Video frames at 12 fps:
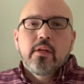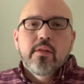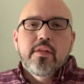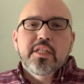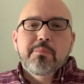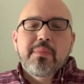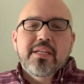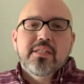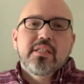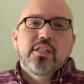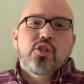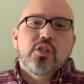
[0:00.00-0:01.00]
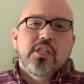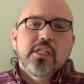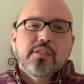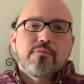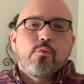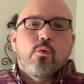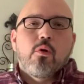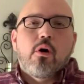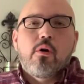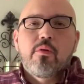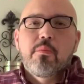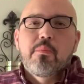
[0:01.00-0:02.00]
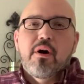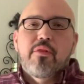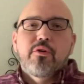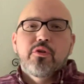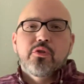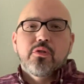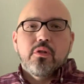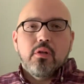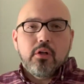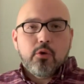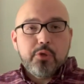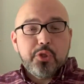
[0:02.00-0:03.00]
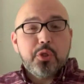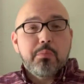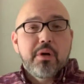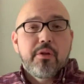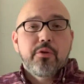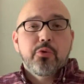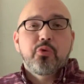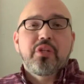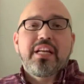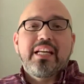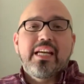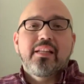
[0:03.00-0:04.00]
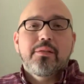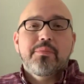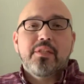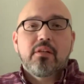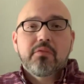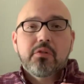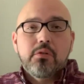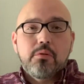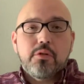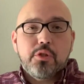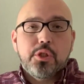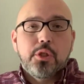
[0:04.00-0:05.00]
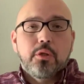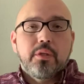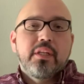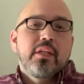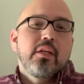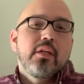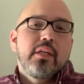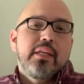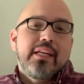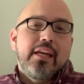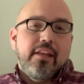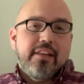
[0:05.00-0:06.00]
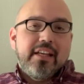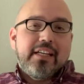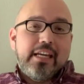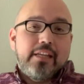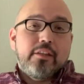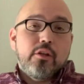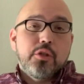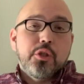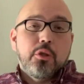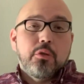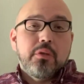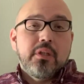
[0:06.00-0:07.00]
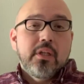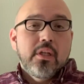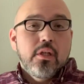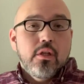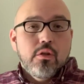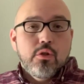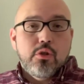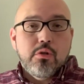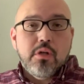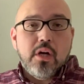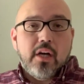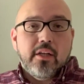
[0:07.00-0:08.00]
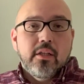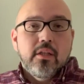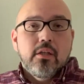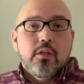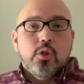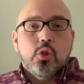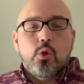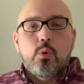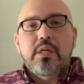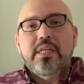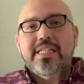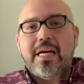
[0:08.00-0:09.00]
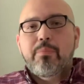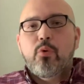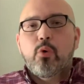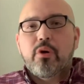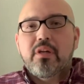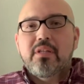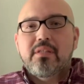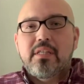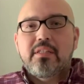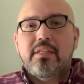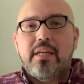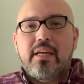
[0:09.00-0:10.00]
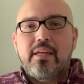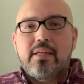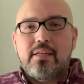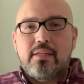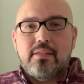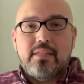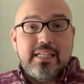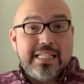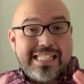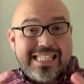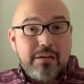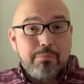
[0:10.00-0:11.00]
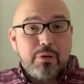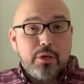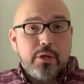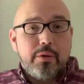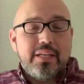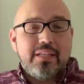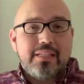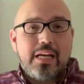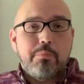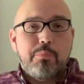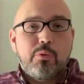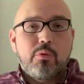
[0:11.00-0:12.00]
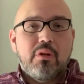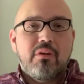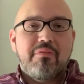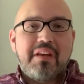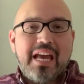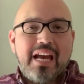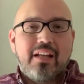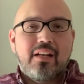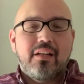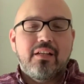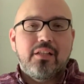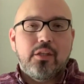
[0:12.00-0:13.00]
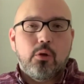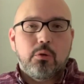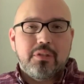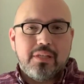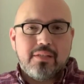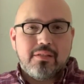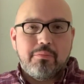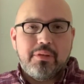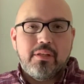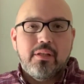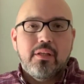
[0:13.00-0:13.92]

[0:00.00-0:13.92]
This message is for all the mothers, Christian mothers, who dedicate themselves to their children and dedicate their children to God. So the example we're going to see today is the exemplary example of Hannah in the Old Testament.